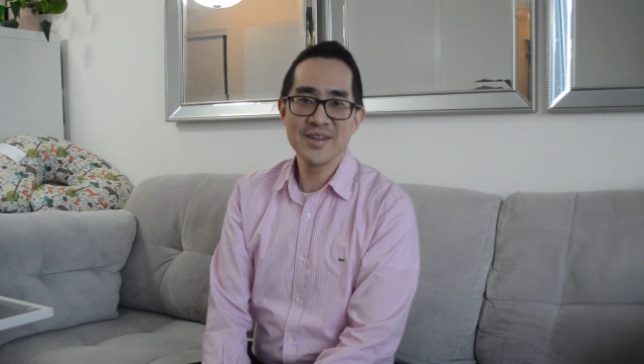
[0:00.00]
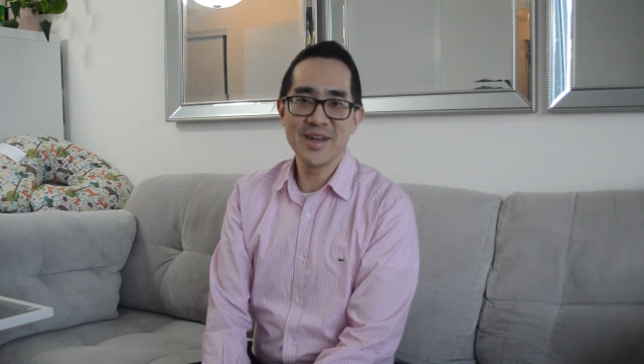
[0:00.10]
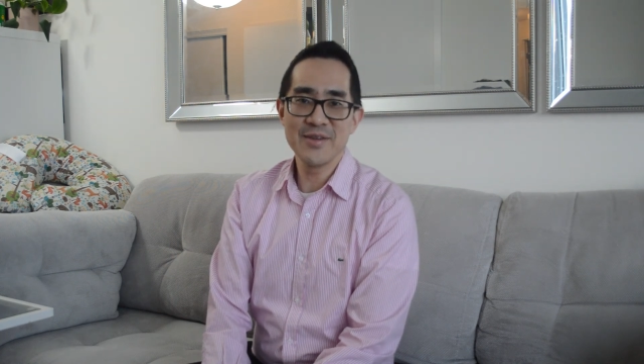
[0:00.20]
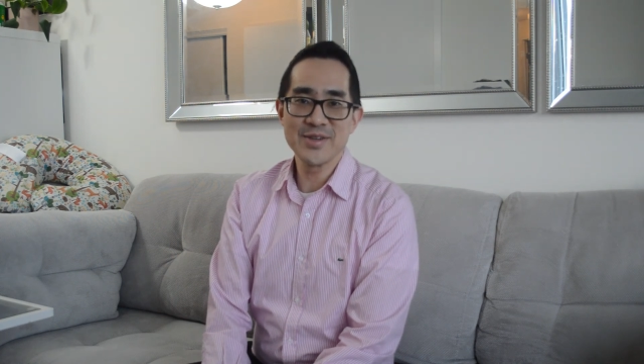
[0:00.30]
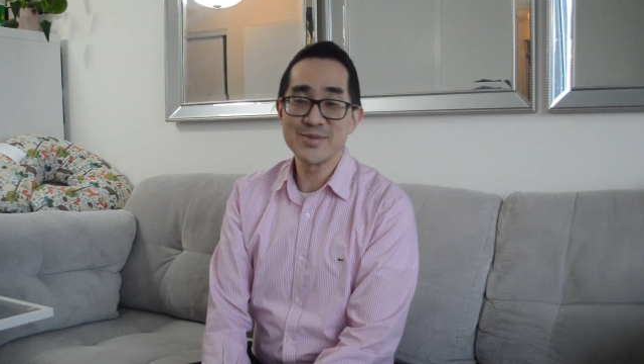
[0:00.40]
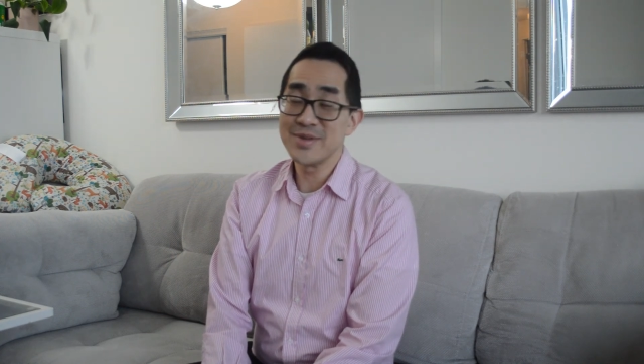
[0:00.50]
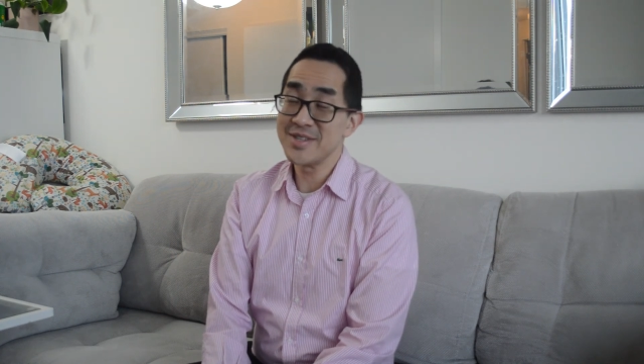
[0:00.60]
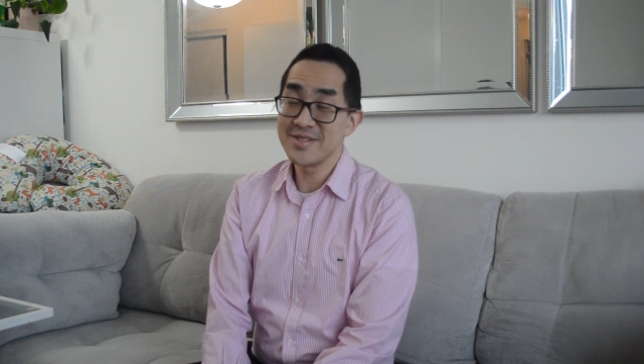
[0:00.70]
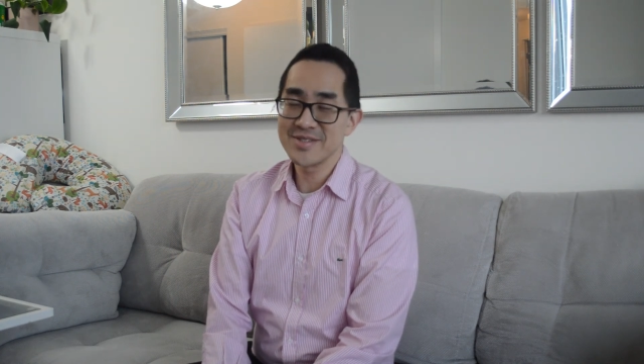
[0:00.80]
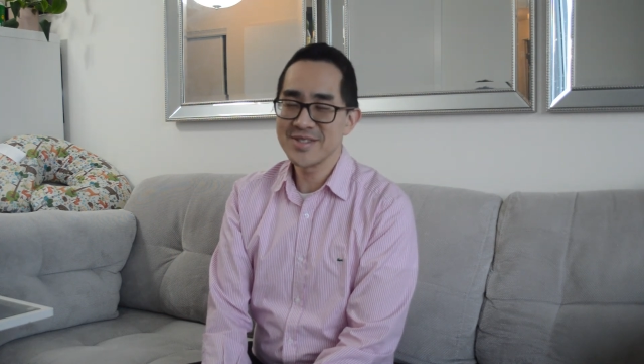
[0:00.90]
Life has
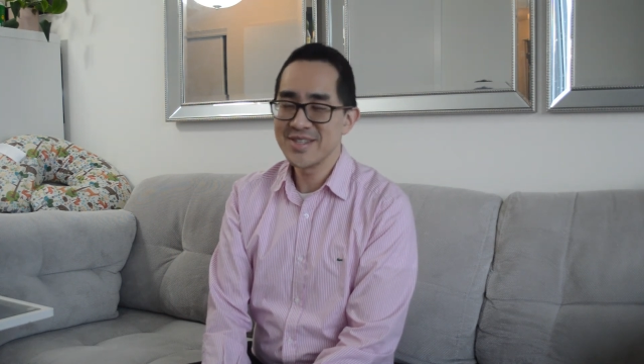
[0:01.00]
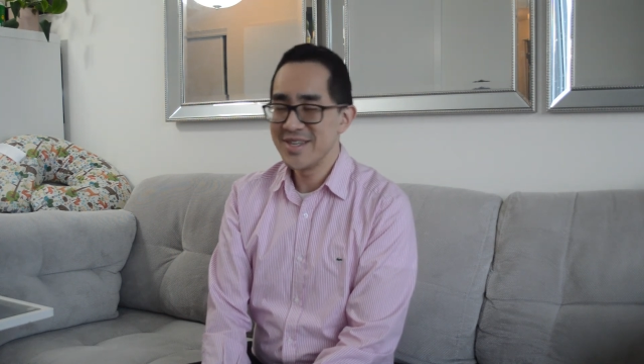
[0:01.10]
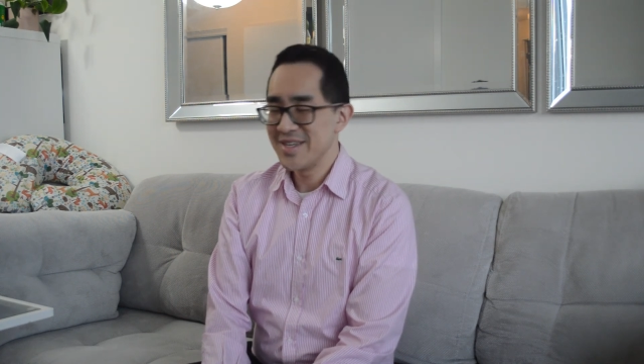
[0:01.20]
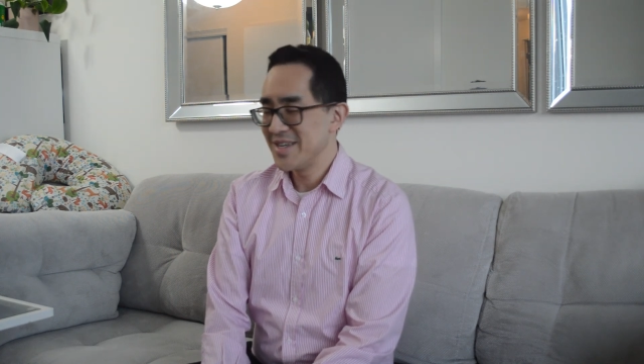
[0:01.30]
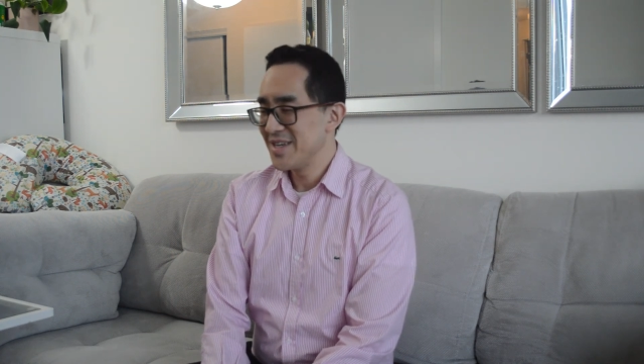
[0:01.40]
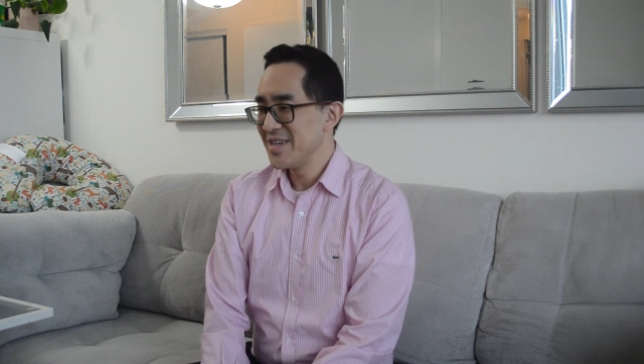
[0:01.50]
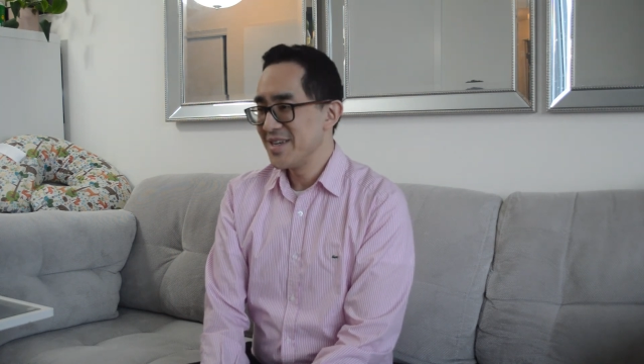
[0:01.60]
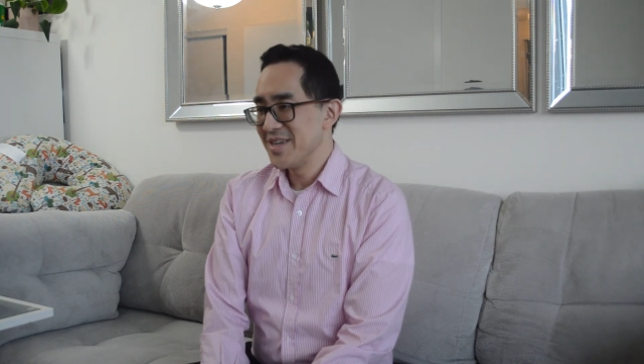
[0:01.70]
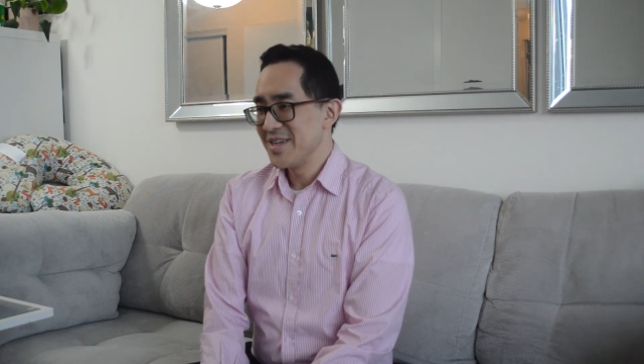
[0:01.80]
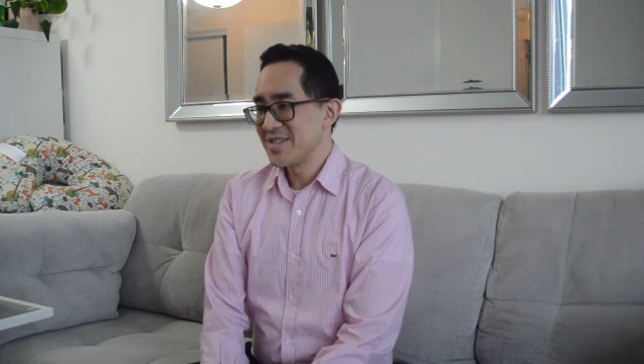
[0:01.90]
been
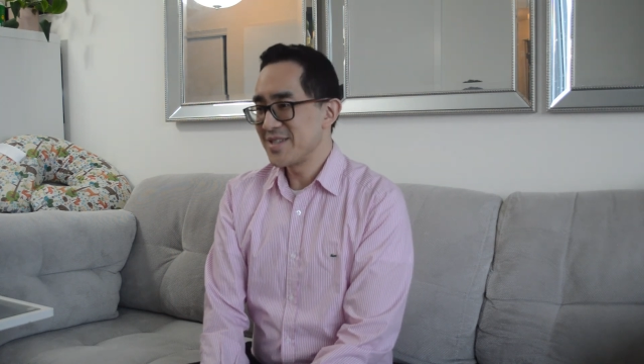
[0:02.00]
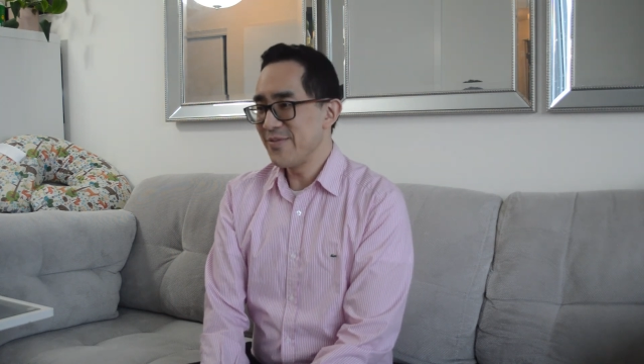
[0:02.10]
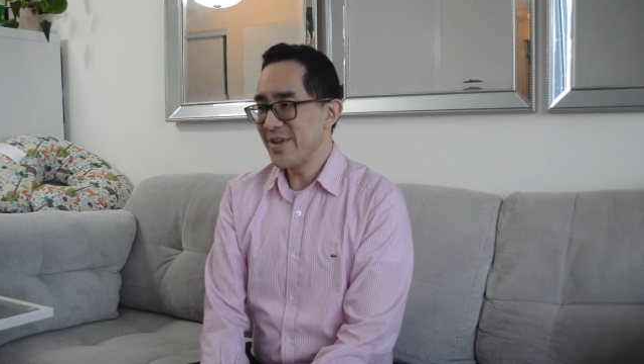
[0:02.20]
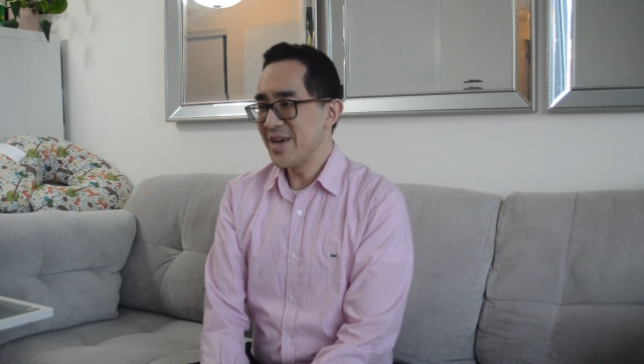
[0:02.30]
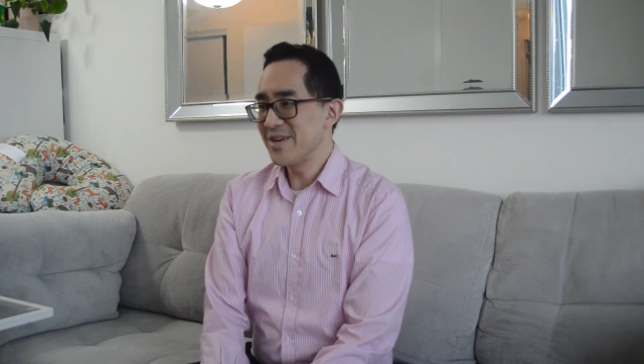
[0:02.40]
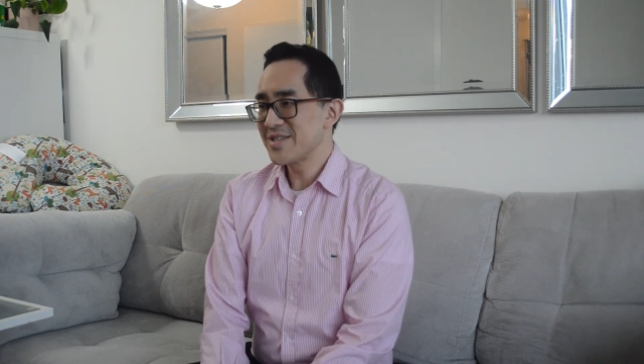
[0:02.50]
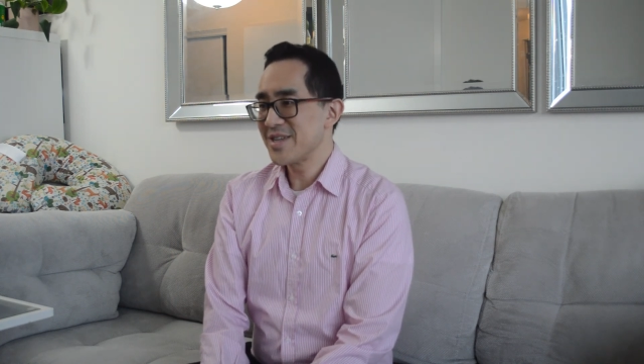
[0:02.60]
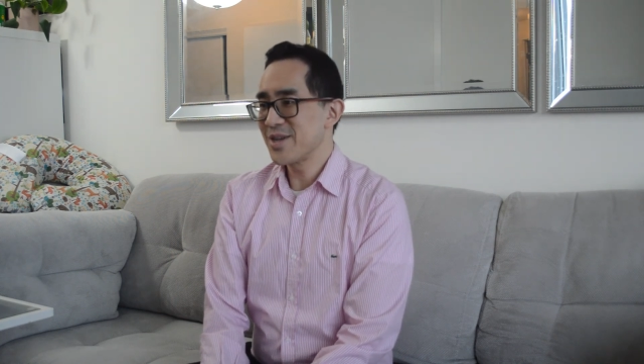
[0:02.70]
something else, as